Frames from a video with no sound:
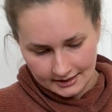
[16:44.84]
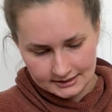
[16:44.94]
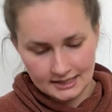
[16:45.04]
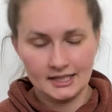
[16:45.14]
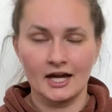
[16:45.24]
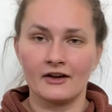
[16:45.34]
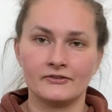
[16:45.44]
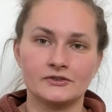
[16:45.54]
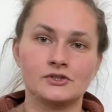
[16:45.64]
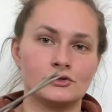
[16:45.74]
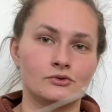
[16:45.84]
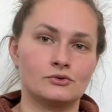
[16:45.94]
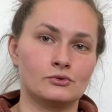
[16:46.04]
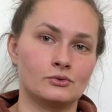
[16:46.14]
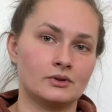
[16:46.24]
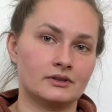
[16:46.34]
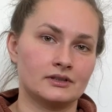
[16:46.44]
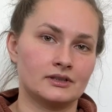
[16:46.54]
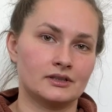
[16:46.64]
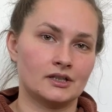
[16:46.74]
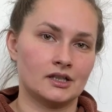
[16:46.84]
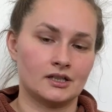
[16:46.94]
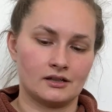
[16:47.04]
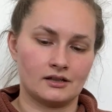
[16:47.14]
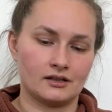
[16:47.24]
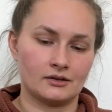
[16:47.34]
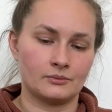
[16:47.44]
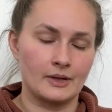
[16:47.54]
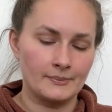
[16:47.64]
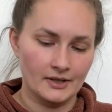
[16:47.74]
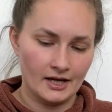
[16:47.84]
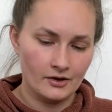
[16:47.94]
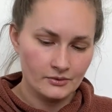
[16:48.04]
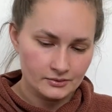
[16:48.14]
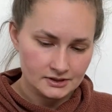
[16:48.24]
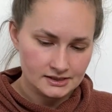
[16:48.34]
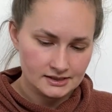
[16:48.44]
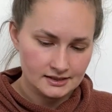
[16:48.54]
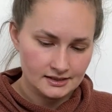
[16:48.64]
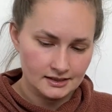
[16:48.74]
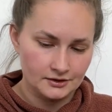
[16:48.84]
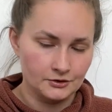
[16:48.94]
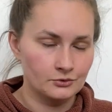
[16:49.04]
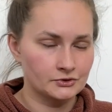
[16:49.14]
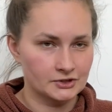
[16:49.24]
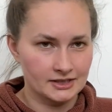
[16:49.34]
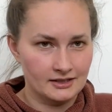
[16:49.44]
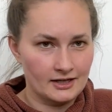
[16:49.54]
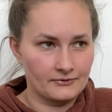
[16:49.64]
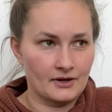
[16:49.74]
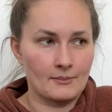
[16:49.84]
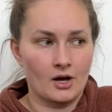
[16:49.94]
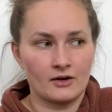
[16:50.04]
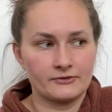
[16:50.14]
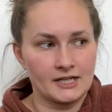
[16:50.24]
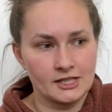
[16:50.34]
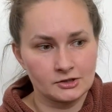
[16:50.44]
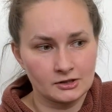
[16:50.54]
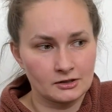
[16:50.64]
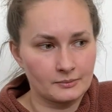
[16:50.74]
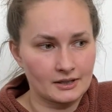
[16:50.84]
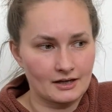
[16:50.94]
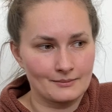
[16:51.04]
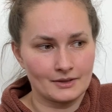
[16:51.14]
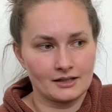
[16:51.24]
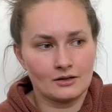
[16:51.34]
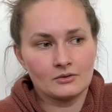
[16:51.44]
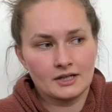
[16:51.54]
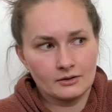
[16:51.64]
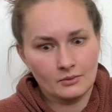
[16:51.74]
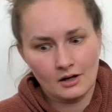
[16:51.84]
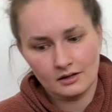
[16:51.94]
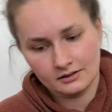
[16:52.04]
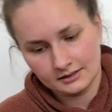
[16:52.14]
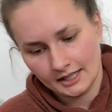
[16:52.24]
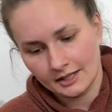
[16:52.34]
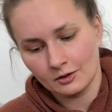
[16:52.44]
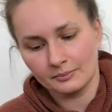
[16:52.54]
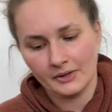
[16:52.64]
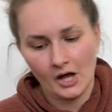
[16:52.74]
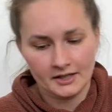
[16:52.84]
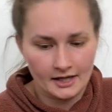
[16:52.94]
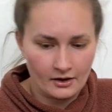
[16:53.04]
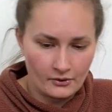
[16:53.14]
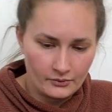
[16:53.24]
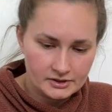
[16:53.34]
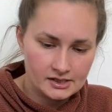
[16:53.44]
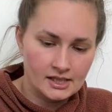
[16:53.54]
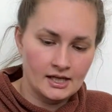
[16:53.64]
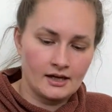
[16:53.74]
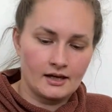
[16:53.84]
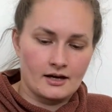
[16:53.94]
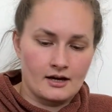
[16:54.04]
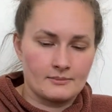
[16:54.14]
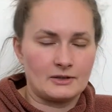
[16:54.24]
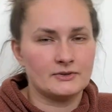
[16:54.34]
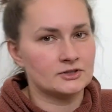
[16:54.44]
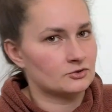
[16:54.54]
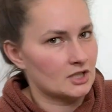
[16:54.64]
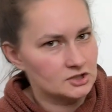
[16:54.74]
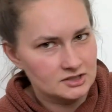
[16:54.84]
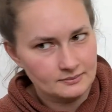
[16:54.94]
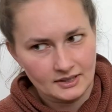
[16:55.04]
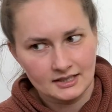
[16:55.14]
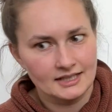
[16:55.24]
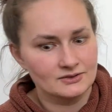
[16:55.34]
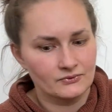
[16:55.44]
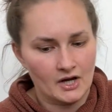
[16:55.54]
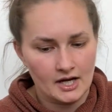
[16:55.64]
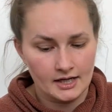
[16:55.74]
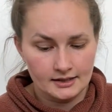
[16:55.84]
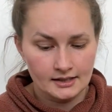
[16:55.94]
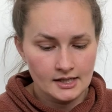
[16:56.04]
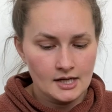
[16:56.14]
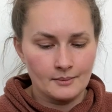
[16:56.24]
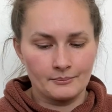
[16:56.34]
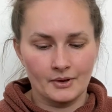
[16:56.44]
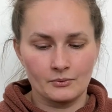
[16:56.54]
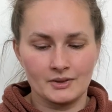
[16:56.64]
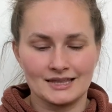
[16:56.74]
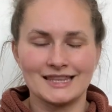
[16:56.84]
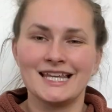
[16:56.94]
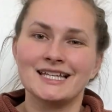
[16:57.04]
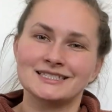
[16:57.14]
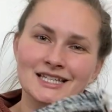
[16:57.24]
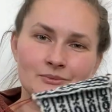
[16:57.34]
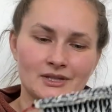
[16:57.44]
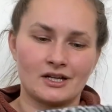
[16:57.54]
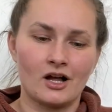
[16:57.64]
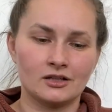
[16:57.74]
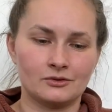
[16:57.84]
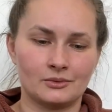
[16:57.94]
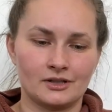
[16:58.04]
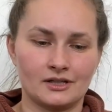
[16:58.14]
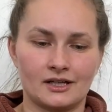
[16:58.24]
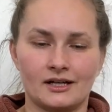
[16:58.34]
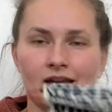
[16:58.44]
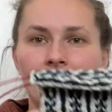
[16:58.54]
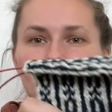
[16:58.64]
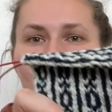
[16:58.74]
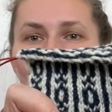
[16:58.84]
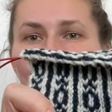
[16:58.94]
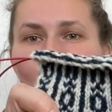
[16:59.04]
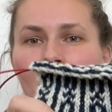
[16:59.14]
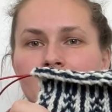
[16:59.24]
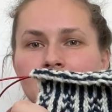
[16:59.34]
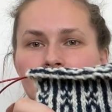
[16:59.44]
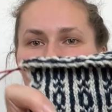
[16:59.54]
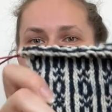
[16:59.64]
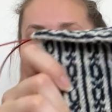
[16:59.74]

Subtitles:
it's enough to rip it out. Usually if I'm off gauge a little bit, I'm like, okay, well, it'll block out. If it stretches a bit, that's fine. But with this, like with Colourwork, you don't want it to like